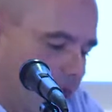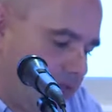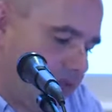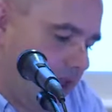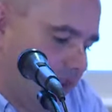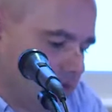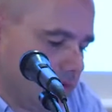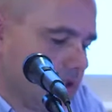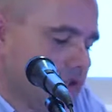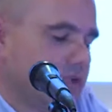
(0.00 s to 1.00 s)
have faced
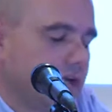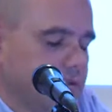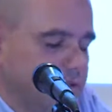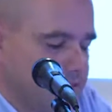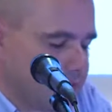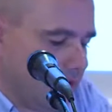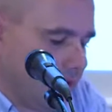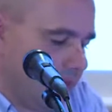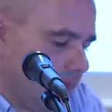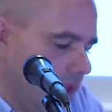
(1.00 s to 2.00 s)
when conducting the
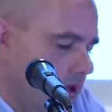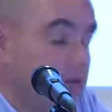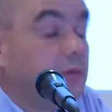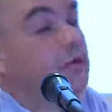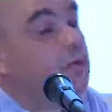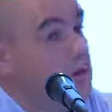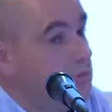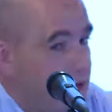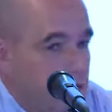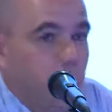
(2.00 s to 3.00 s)
study. There are probably
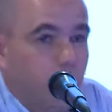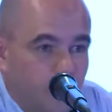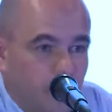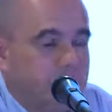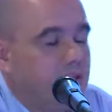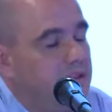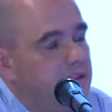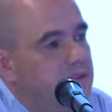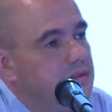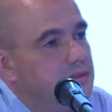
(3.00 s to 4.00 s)
many more, but I
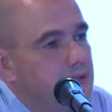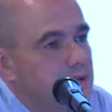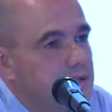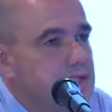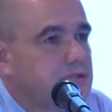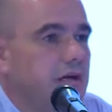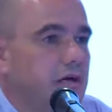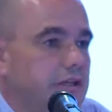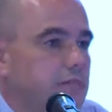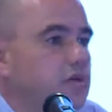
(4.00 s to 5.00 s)
think these
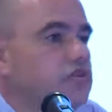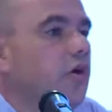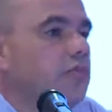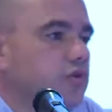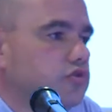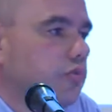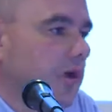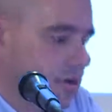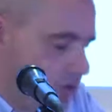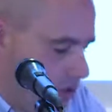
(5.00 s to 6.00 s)
are the most obvious
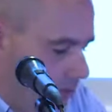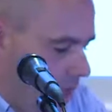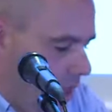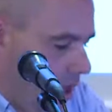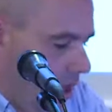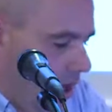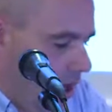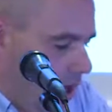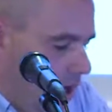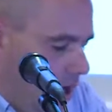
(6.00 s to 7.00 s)
ones.
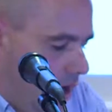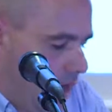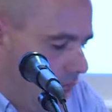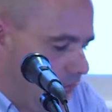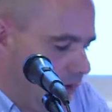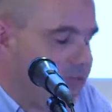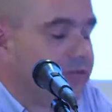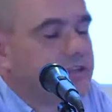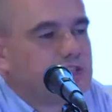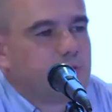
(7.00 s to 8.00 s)
Uh, the
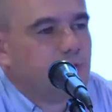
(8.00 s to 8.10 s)
first